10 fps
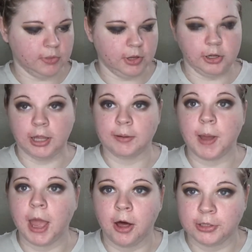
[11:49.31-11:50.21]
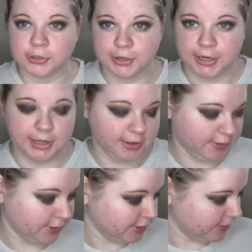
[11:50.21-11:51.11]
they're like my alter
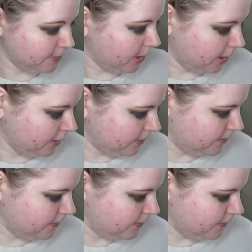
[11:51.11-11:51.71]
ego or something.